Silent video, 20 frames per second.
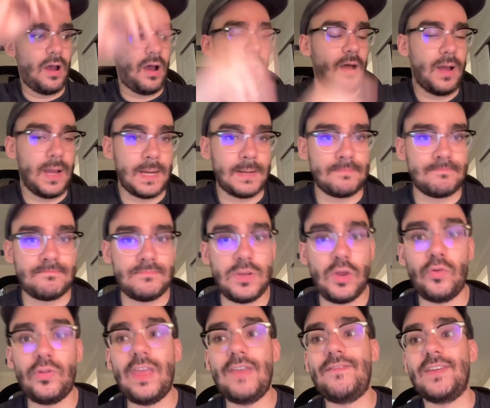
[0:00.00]

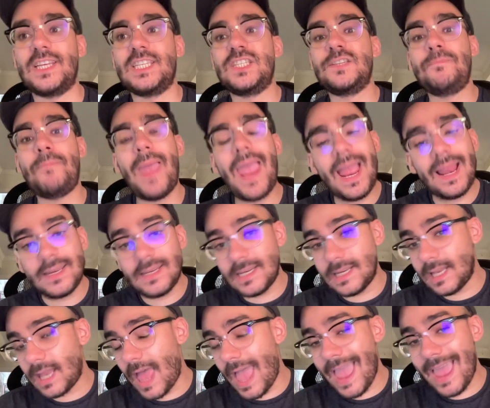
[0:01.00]
They've expanded
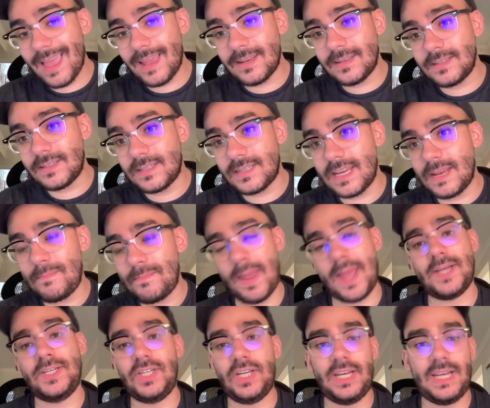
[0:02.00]
lands in
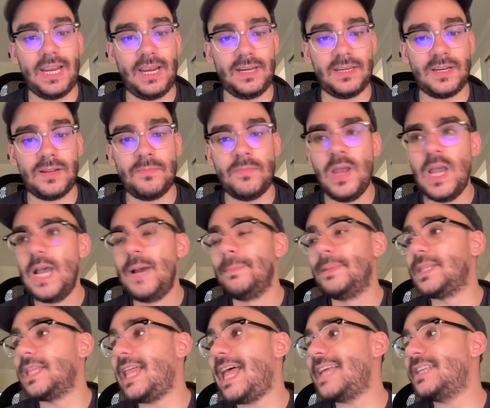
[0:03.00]
Magic Kingdom,
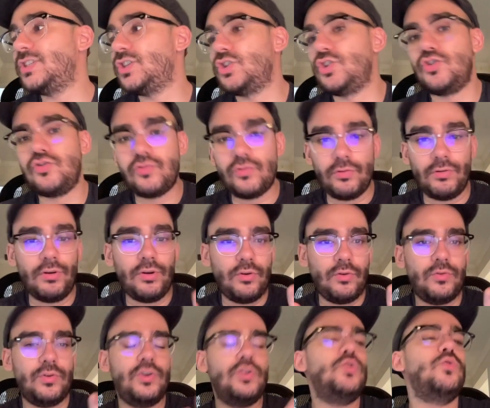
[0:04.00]
but the last
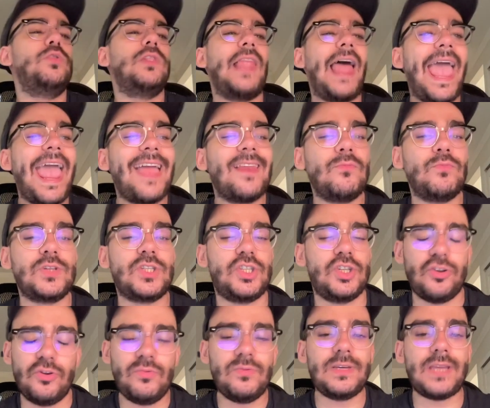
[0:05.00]
true new land was
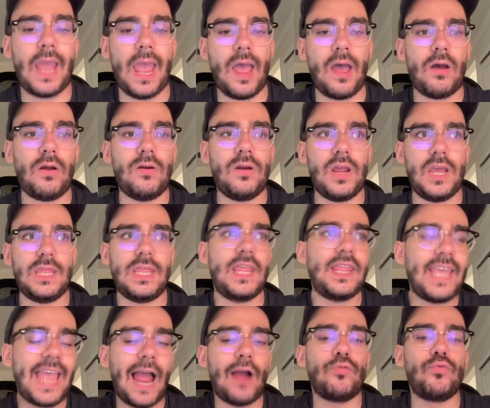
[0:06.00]
Toontown, and then
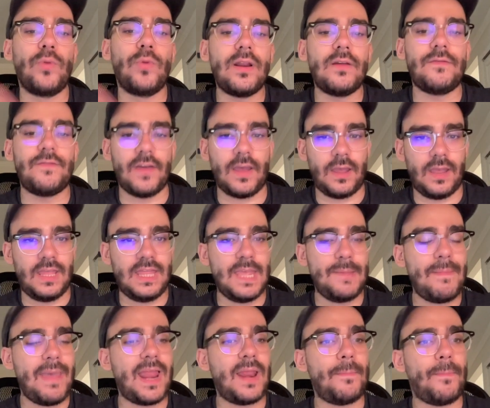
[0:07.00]
they got rid of it, and they
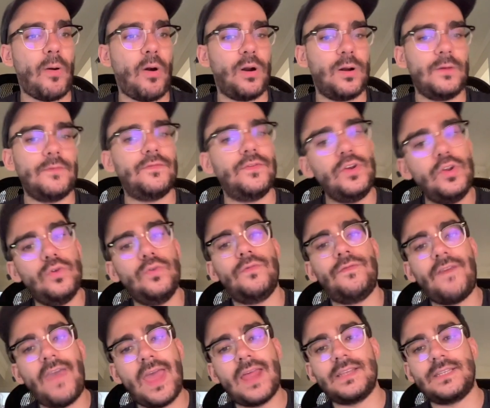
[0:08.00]
made it part of New
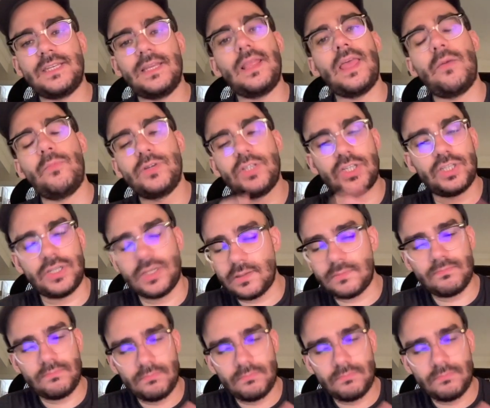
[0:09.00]
Fantasyland, which is